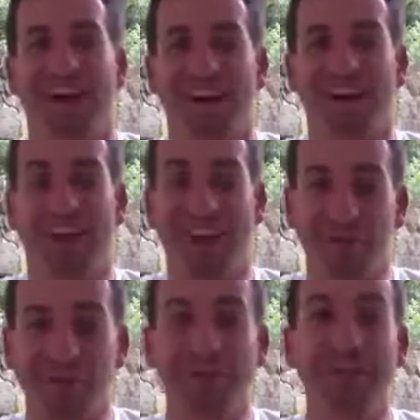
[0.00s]

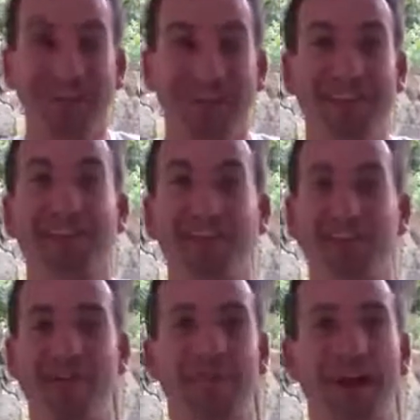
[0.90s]
Got a really good
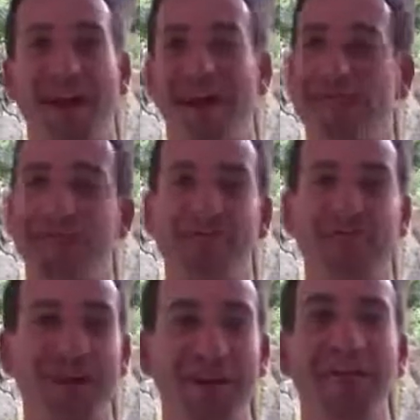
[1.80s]
tube ride. I
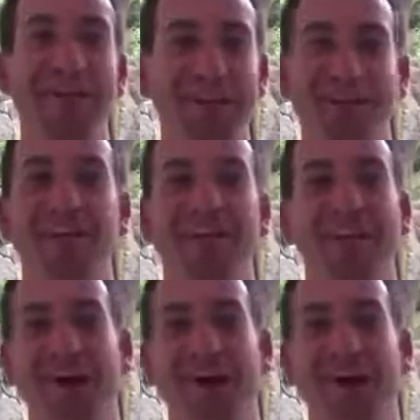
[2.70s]
mean, really good.